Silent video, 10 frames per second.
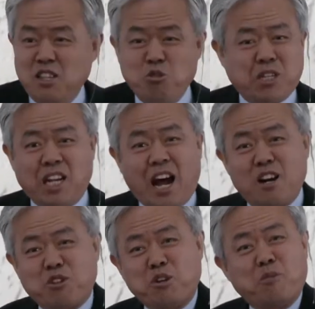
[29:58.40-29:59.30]
You can
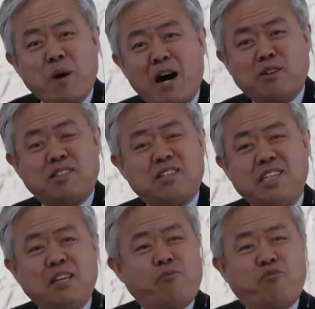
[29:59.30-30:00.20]
argue about
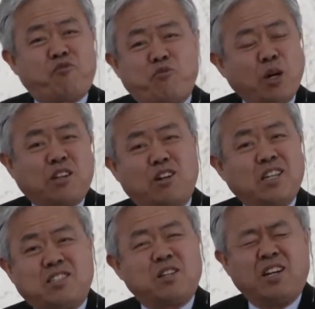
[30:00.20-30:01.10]
if whether
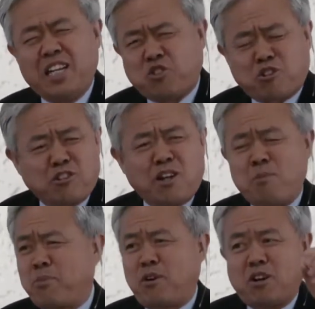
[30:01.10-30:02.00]
it's a literal
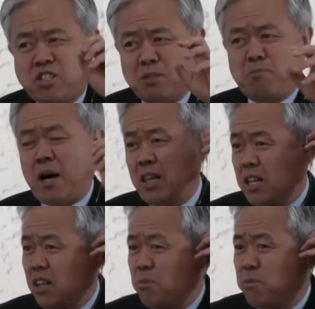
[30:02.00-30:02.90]
number or
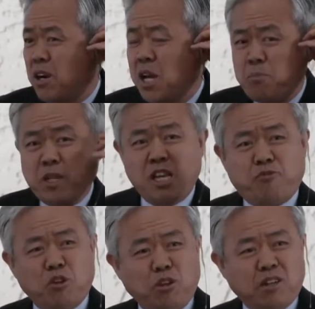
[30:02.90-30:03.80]
symbolic number, but
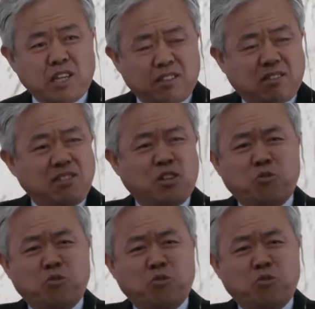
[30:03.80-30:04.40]
if you look at you